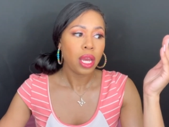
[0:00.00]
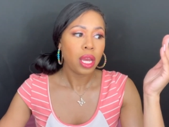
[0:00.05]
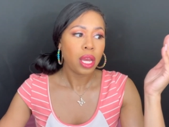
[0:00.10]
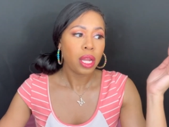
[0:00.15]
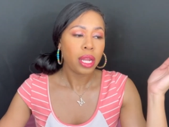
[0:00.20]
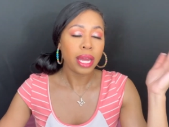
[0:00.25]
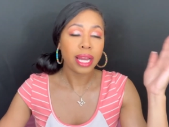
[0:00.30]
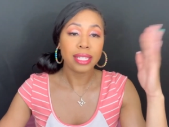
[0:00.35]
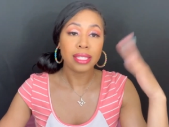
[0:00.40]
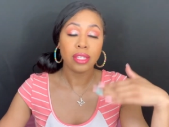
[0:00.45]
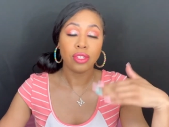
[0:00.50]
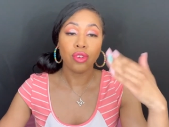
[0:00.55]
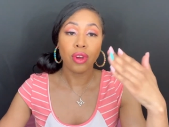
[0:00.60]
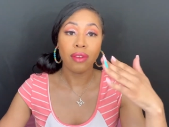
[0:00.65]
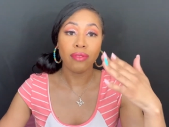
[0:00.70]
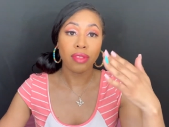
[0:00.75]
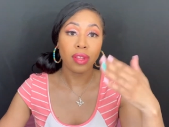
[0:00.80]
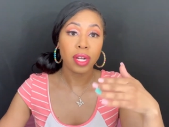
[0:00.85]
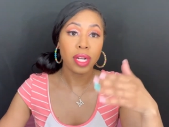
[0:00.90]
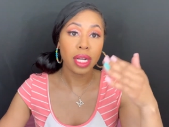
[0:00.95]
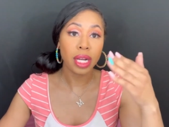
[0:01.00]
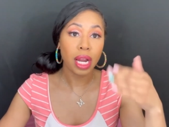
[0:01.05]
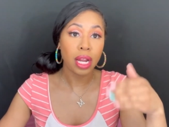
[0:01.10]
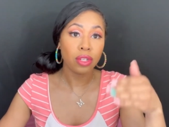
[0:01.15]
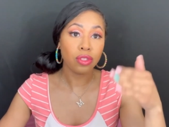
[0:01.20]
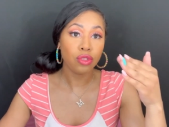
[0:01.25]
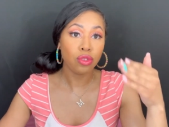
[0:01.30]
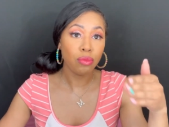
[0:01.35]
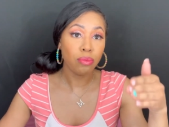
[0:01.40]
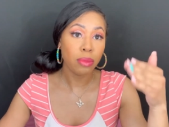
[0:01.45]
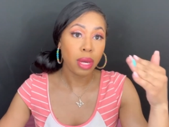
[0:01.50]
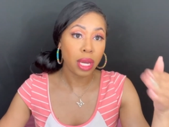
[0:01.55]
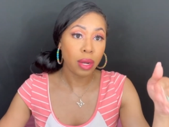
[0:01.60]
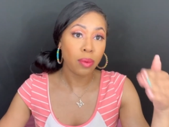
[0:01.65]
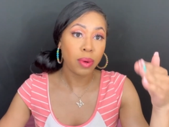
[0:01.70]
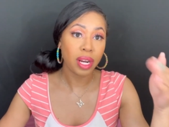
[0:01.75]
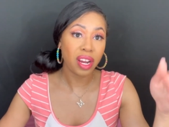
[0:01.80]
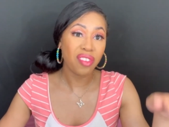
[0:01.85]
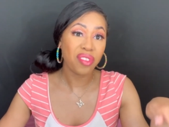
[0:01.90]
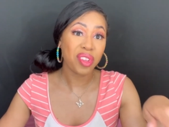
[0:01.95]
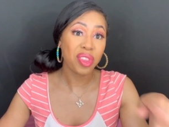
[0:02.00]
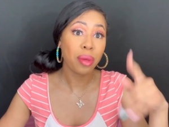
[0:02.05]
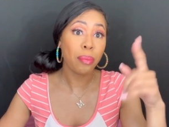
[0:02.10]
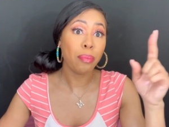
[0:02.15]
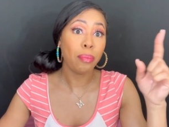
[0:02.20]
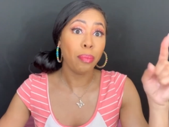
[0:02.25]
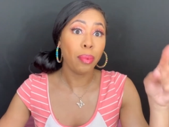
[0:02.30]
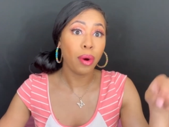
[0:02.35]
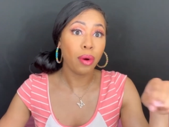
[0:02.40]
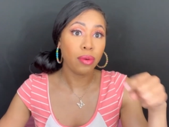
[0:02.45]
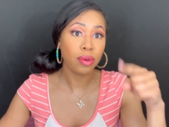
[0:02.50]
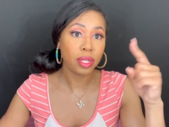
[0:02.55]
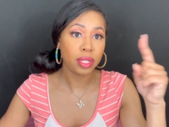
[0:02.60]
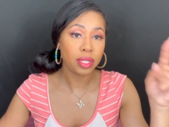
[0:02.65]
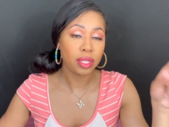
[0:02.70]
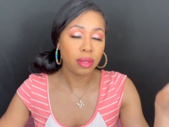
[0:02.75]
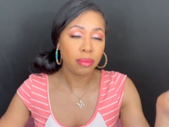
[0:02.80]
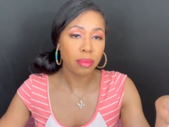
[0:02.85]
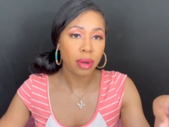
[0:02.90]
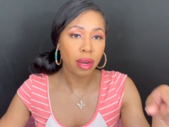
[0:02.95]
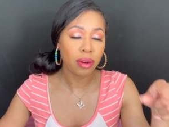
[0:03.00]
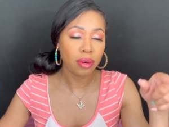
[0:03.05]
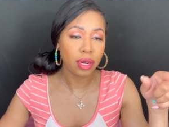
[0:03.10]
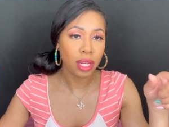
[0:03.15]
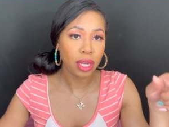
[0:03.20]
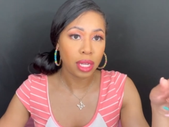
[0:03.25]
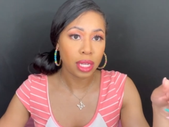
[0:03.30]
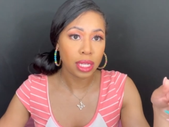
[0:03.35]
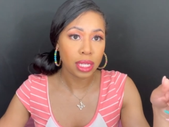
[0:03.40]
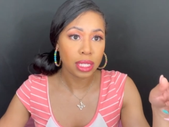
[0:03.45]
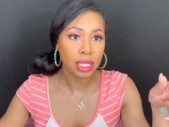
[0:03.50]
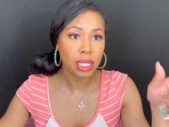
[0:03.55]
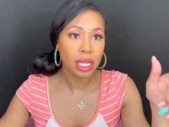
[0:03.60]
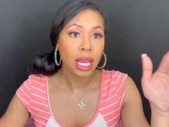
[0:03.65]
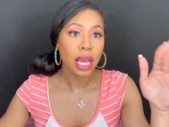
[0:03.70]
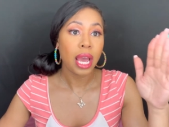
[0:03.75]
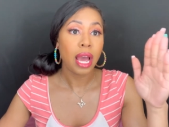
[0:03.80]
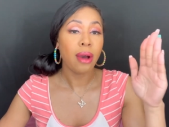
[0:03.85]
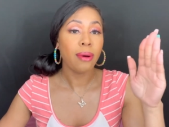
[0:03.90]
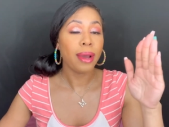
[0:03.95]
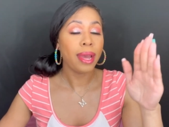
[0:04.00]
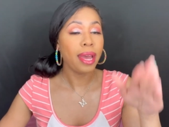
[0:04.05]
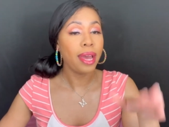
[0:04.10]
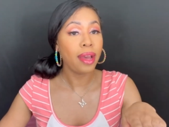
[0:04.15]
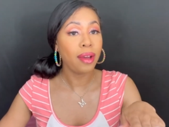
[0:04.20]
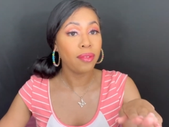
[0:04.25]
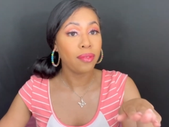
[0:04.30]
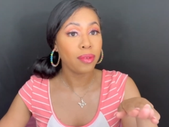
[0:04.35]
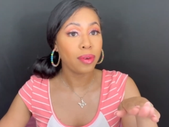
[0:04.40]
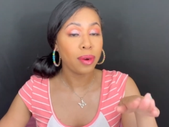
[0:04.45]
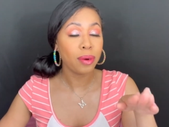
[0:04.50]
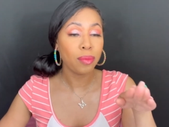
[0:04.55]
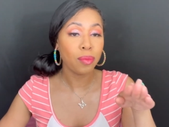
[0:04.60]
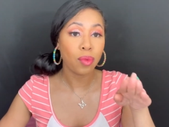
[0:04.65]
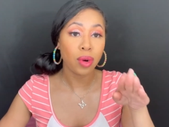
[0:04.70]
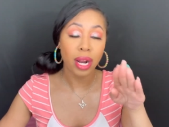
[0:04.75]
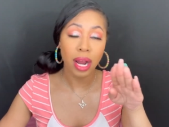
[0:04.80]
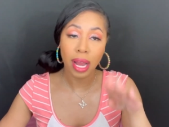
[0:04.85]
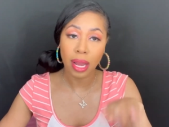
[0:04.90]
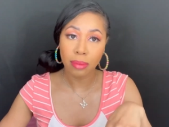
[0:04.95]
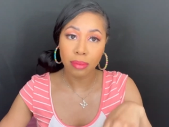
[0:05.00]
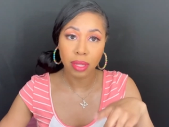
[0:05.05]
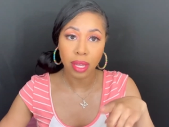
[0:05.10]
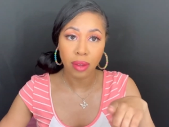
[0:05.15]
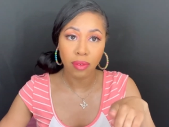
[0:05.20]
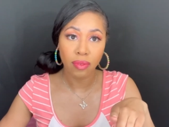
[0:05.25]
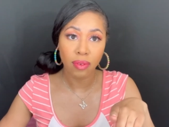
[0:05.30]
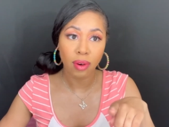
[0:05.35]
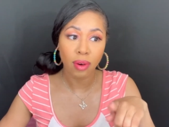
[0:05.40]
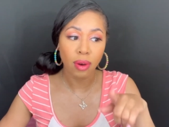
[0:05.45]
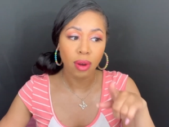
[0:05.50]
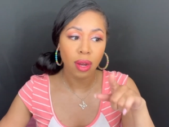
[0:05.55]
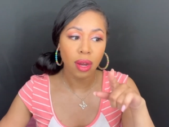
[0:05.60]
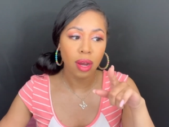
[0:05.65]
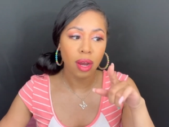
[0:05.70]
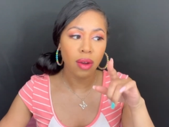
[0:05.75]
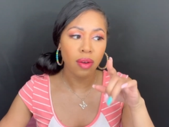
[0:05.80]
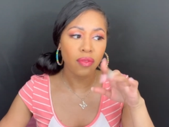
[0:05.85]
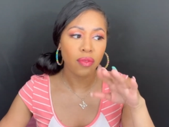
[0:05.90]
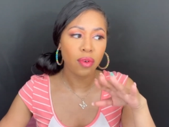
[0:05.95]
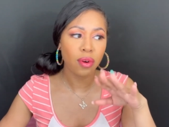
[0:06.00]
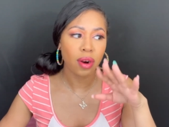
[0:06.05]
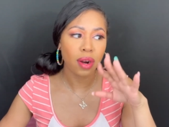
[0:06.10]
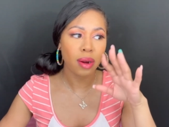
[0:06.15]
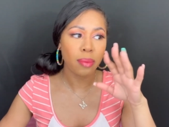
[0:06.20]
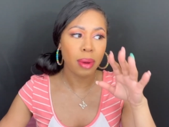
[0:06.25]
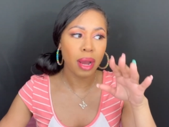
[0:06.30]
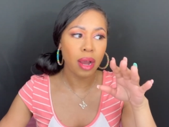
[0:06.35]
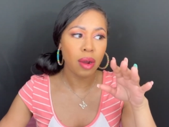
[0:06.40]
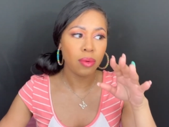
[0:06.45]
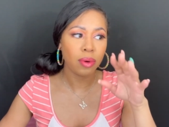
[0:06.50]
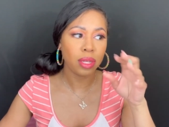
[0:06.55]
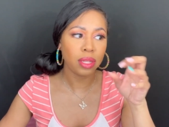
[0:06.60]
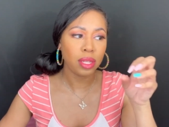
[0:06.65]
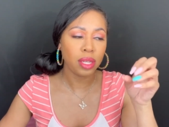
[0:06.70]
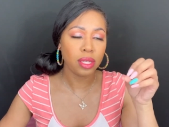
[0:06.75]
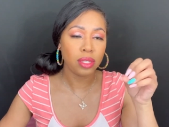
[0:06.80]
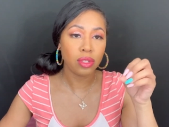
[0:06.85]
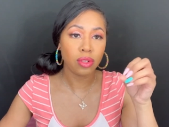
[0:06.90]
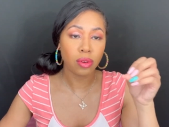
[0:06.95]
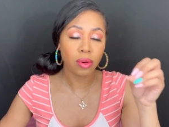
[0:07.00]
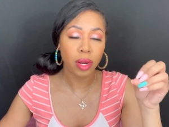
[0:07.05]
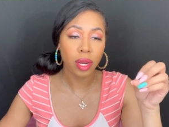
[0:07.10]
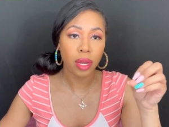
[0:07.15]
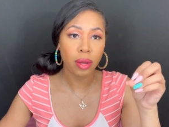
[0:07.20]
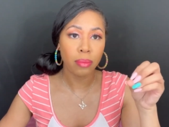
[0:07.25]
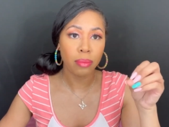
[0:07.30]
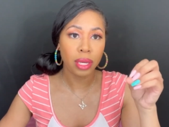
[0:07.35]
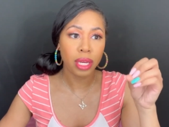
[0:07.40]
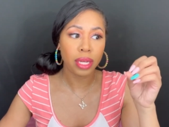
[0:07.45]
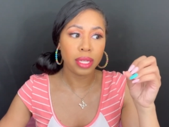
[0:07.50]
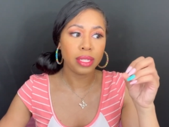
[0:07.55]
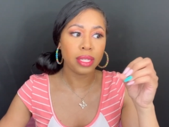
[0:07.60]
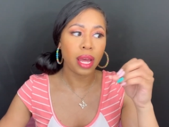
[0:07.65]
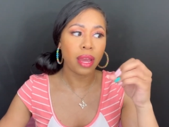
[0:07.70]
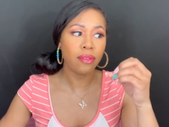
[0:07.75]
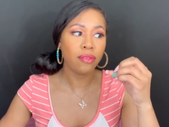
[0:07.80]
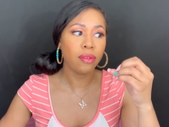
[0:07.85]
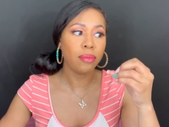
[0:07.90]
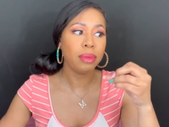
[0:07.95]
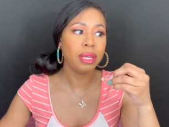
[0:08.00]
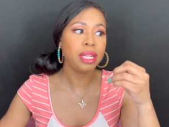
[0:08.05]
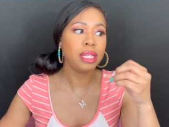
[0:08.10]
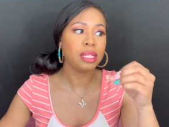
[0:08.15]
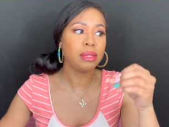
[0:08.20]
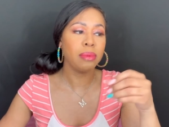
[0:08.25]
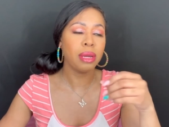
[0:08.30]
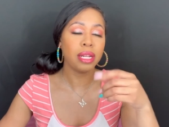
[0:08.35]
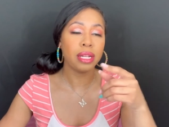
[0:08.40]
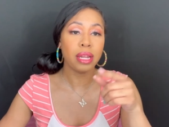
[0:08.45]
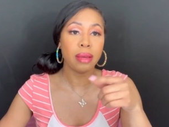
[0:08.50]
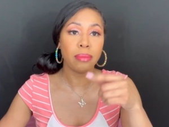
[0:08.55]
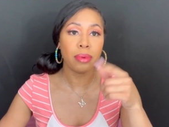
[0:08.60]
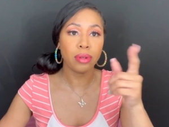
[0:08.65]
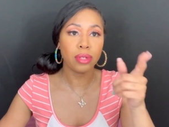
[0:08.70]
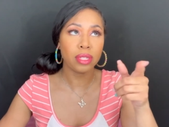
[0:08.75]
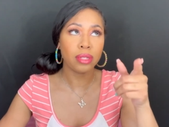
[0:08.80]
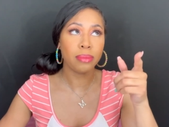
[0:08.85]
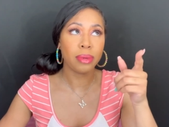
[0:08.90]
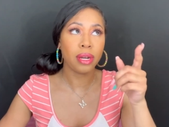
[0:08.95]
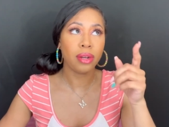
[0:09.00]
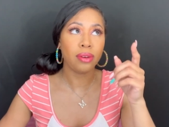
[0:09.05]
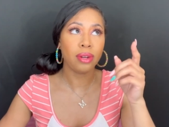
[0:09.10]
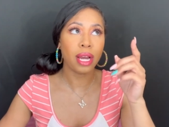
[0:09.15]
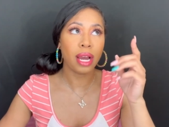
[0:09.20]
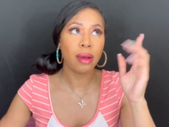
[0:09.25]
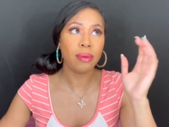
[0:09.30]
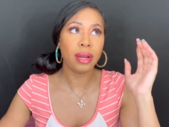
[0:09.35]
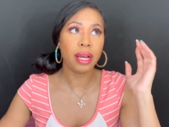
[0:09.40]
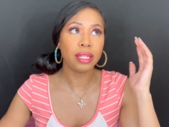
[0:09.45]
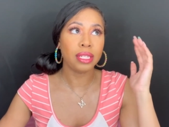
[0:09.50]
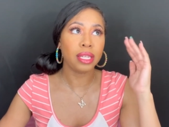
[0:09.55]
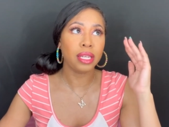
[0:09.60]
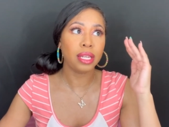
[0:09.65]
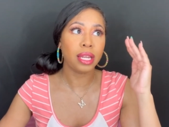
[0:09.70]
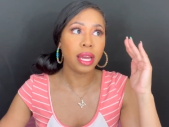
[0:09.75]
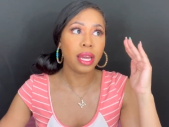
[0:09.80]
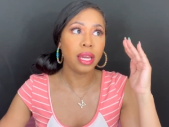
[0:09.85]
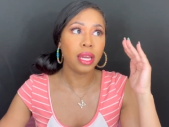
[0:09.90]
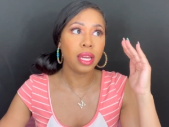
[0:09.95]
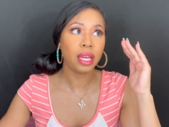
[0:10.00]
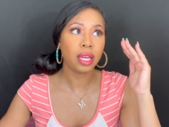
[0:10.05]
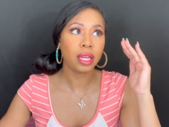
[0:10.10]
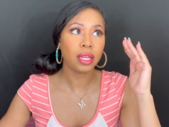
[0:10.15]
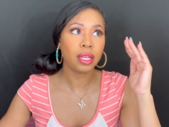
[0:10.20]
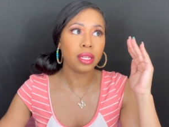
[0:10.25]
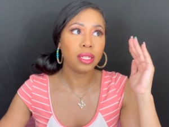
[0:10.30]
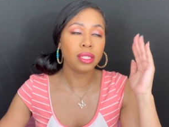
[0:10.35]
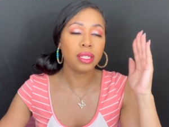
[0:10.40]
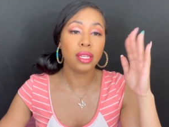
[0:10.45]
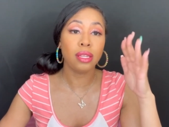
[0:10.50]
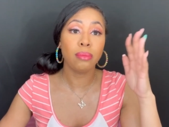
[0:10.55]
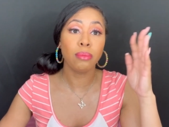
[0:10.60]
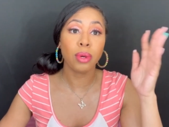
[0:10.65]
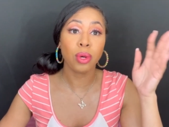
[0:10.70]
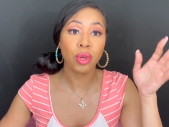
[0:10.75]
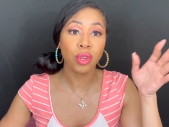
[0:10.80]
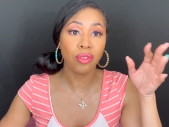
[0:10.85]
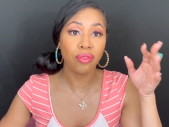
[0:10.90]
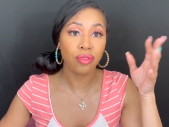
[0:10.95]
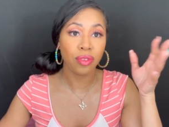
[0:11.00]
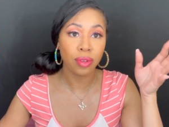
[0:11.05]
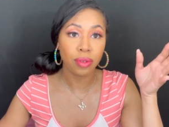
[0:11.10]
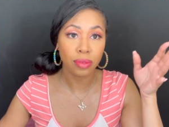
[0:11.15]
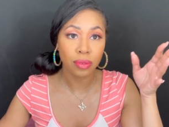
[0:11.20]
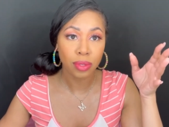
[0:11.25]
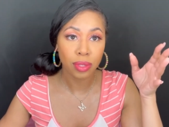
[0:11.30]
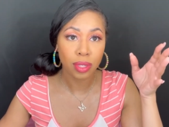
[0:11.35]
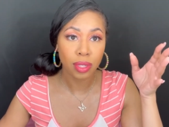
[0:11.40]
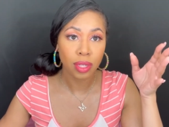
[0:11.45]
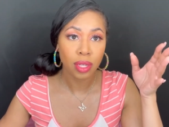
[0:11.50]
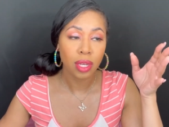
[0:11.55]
like I said, you have $30 to make whatever the bonus amount is. However, what I'm thankful for about with Instagram, because like for me to make that bonus amount, I would have to get like 10 million views.